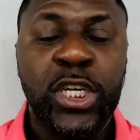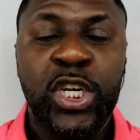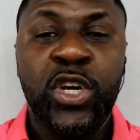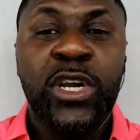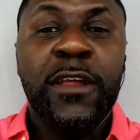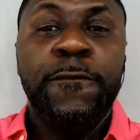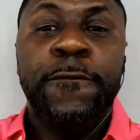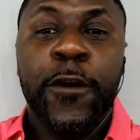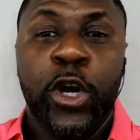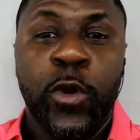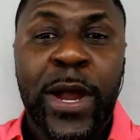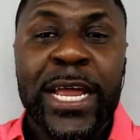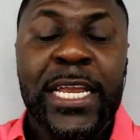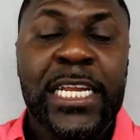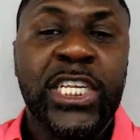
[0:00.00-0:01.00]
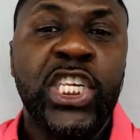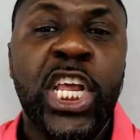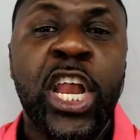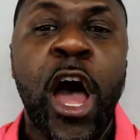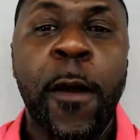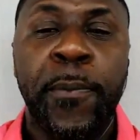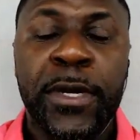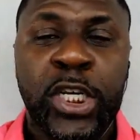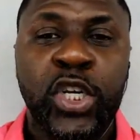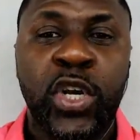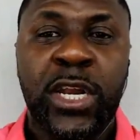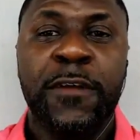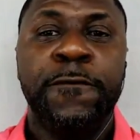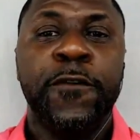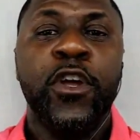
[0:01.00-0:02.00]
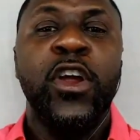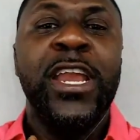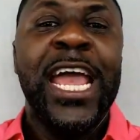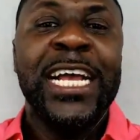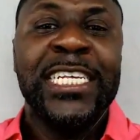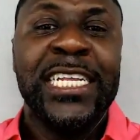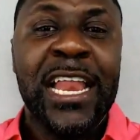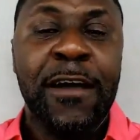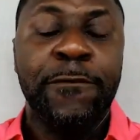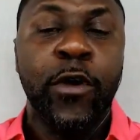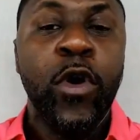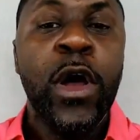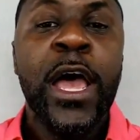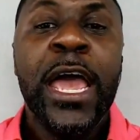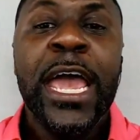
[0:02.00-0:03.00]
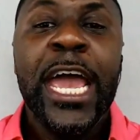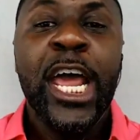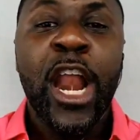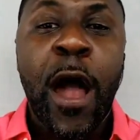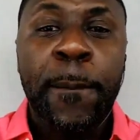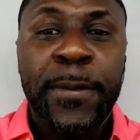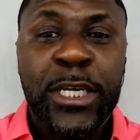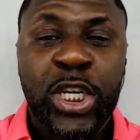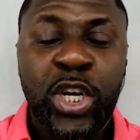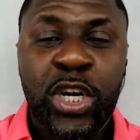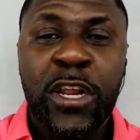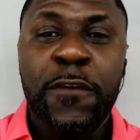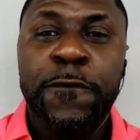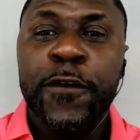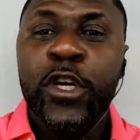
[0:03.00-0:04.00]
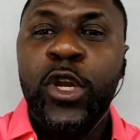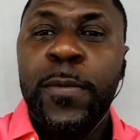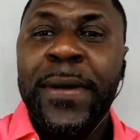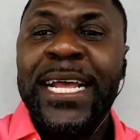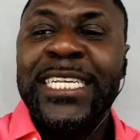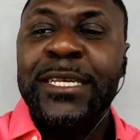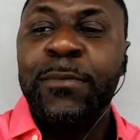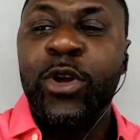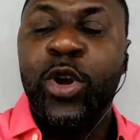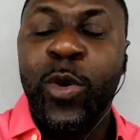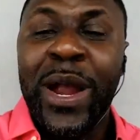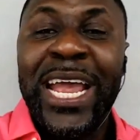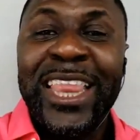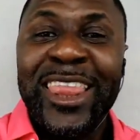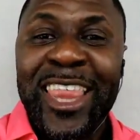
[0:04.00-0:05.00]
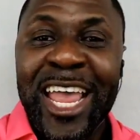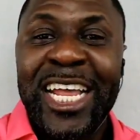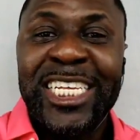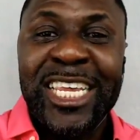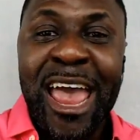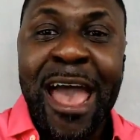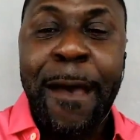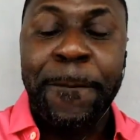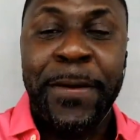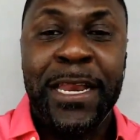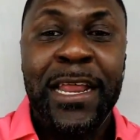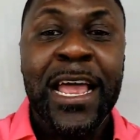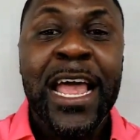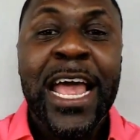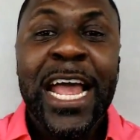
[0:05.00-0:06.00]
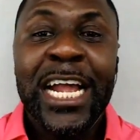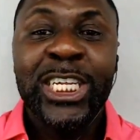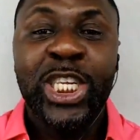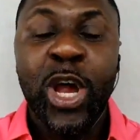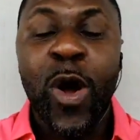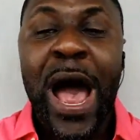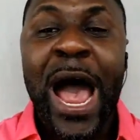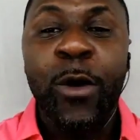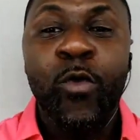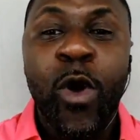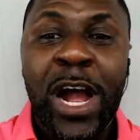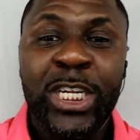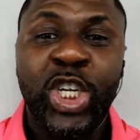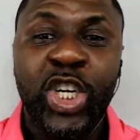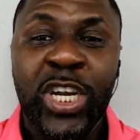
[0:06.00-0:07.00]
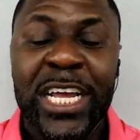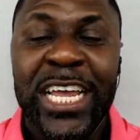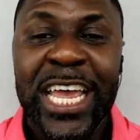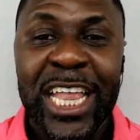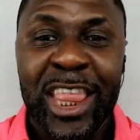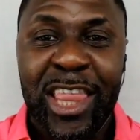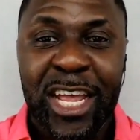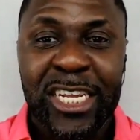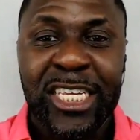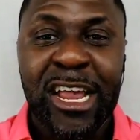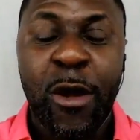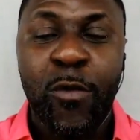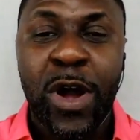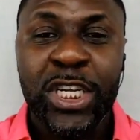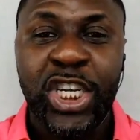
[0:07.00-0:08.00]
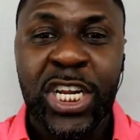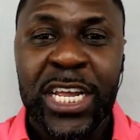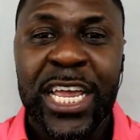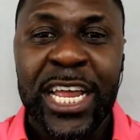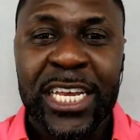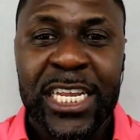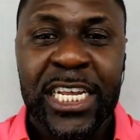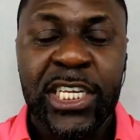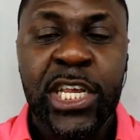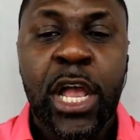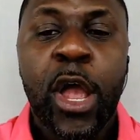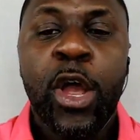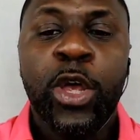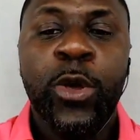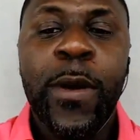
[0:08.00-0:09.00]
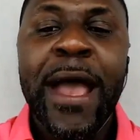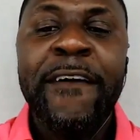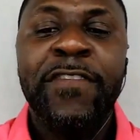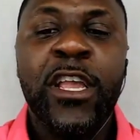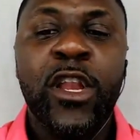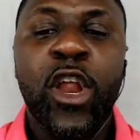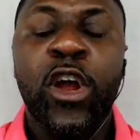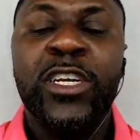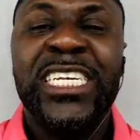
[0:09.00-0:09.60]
for greatness, an opportunity for your next level, an opportunity for you to make some great things happen. And so I want you to get this. I want you to get this. You have to learn to